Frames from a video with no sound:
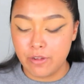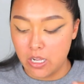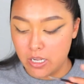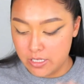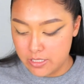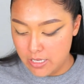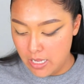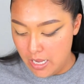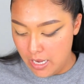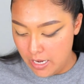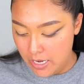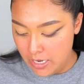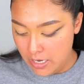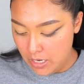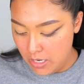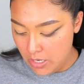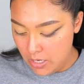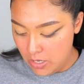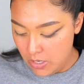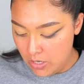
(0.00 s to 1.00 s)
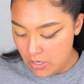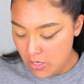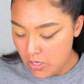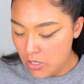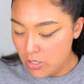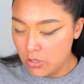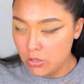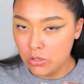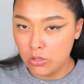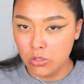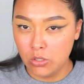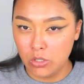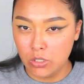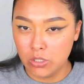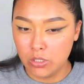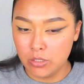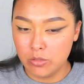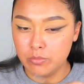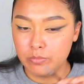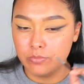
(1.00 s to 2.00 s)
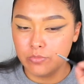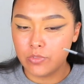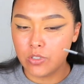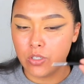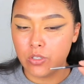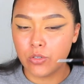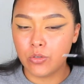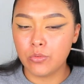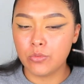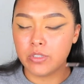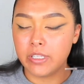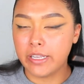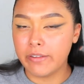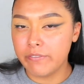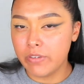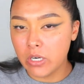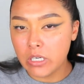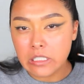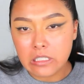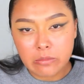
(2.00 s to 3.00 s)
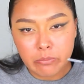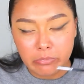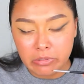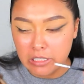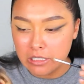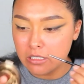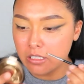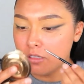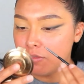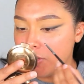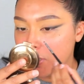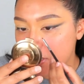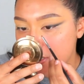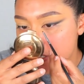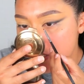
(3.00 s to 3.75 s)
fox eye look. You know, like very blended, very